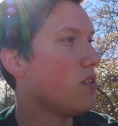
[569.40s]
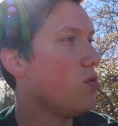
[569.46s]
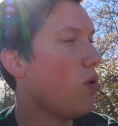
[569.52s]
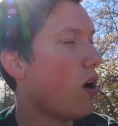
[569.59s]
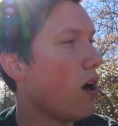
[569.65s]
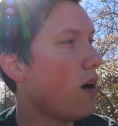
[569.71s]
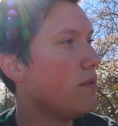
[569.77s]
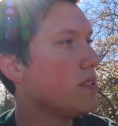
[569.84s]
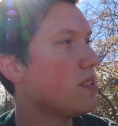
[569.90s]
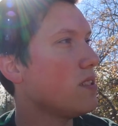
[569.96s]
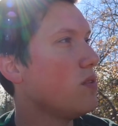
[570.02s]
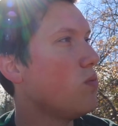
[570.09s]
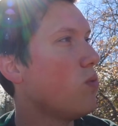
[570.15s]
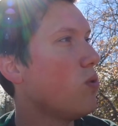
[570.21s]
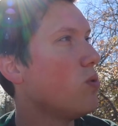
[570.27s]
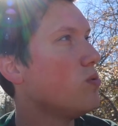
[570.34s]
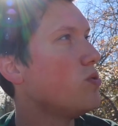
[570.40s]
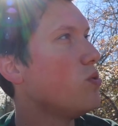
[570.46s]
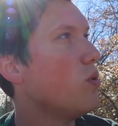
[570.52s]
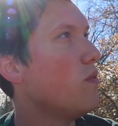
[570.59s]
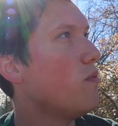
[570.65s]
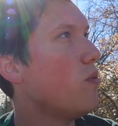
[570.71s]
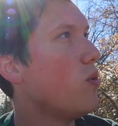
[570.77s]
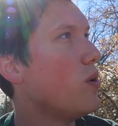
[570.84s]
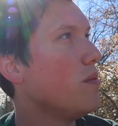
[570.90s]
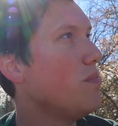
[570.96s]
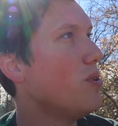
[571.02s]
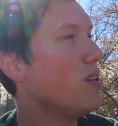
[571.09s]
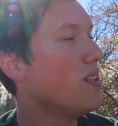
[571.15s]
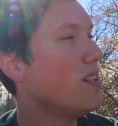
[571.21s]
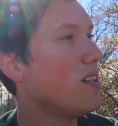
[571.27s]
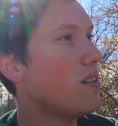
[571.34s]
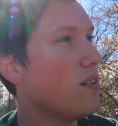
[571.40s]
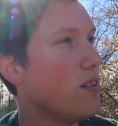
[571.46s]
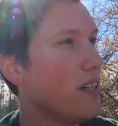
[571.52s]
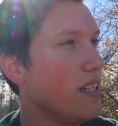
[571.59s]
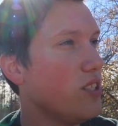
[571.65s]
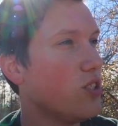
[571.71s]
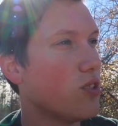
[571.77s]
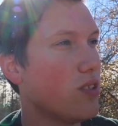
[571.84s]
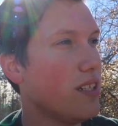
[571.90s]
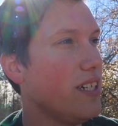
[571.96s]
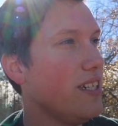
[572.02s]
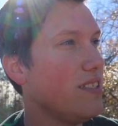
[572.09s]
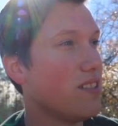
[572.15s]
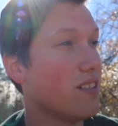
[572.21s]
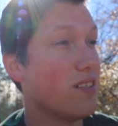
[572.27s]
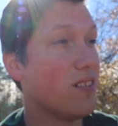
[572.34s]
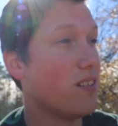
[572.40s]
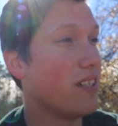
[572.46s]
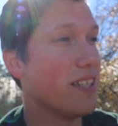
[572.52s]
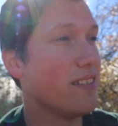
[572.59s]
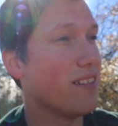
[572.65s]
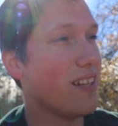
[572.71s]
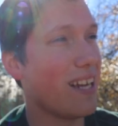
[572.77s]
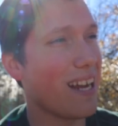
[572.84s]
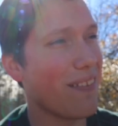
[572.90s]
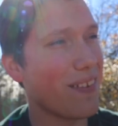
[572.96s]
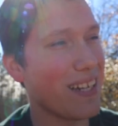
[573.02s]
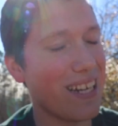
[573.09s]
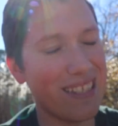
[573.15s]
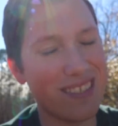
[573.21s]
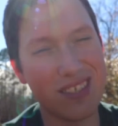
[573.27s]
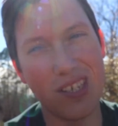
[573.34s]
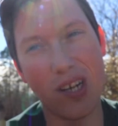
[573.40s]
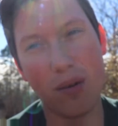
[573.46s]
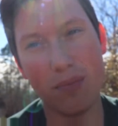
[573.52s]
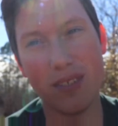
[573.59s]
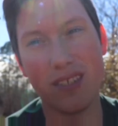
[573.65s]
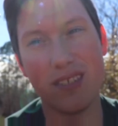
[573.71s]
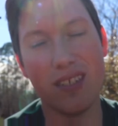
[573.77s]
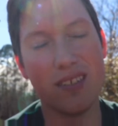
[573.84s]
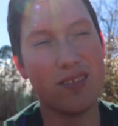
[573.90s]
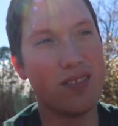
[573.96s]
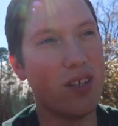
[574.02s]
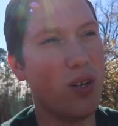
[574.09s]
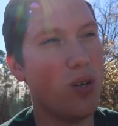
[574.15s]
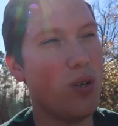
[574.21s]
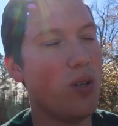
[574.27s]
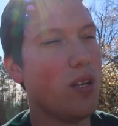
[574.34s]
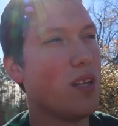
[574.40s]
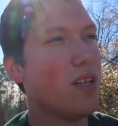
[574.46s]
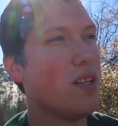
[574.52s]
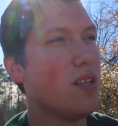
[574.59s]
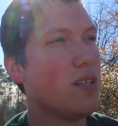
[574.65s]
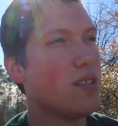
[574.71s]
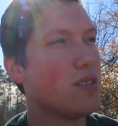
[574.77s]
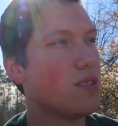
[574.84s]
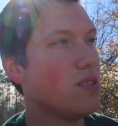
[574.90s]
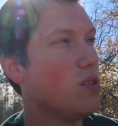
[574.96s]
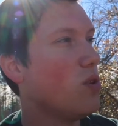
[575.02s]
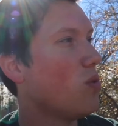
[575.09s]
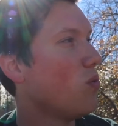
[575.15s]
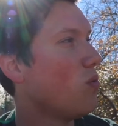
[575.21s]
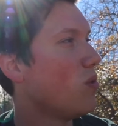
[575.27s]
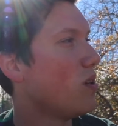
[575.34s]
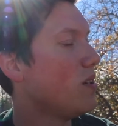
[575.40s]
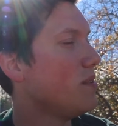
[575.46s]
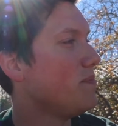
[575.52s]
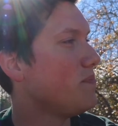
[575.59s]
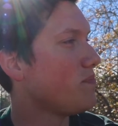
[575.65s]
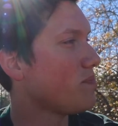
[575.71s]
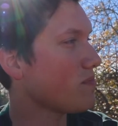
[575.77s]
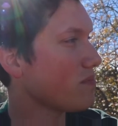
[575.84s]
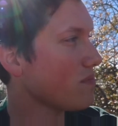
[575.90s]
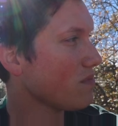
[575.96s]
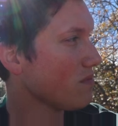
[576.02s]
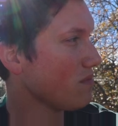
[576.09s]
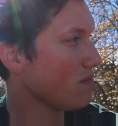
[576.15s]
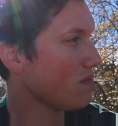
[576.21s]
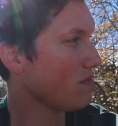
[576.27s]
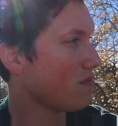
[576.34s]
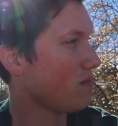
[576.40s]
obviously want to avoid putting it under any trees, under anything. I think that's common sense though. You don't want